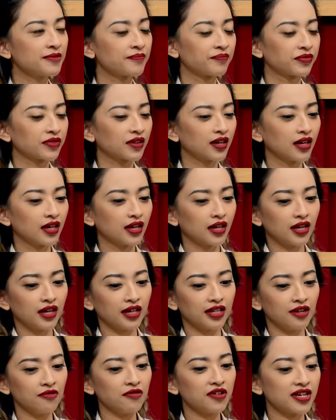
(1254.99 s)
Mm -hmm.
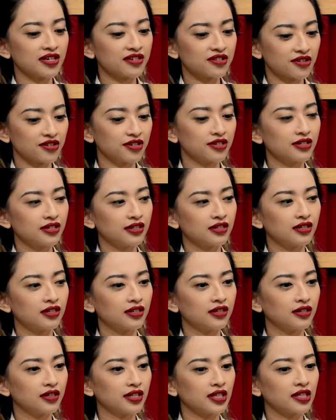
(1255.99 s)
And then when I started the,
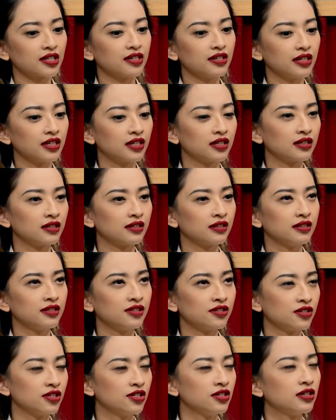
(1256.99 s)
uh,
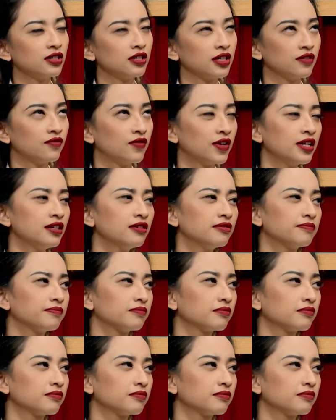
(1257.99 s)
this, the event,